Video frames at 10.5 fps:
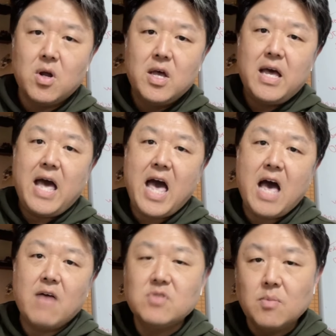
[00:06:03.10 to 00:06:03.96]

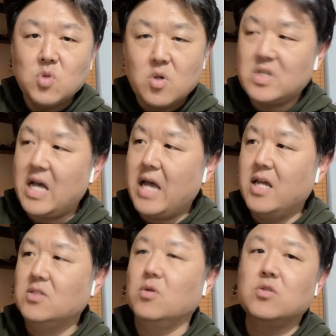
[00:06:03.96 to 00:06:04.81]
have some sort of side
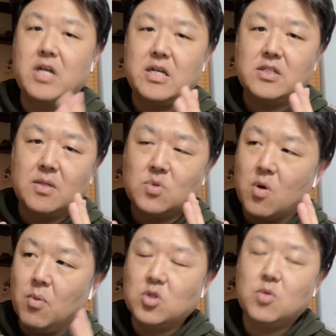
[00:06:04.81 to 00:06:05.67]
hustle, some sort
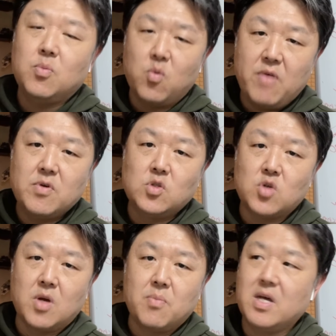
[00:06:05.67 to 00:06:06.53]
of multiple revenue
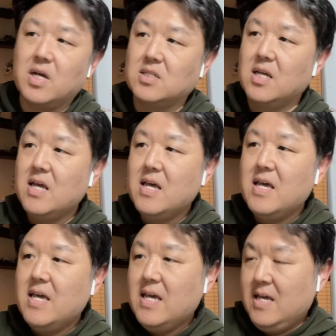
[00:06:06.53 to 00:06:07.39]
stream, because
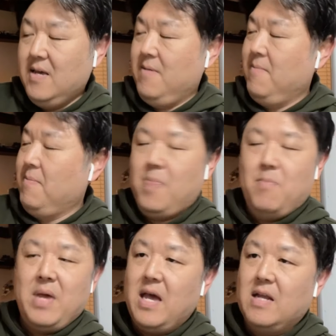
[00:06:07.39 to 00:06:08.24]

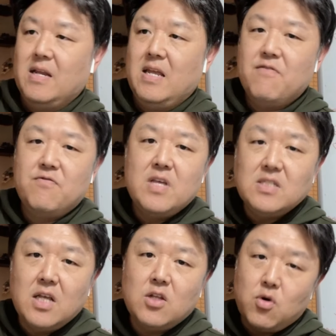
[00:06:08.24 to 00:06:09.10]
man, if this
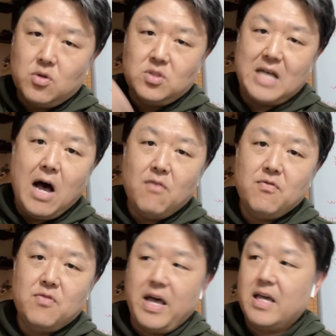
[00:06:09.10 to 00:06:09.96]
thing turns south, is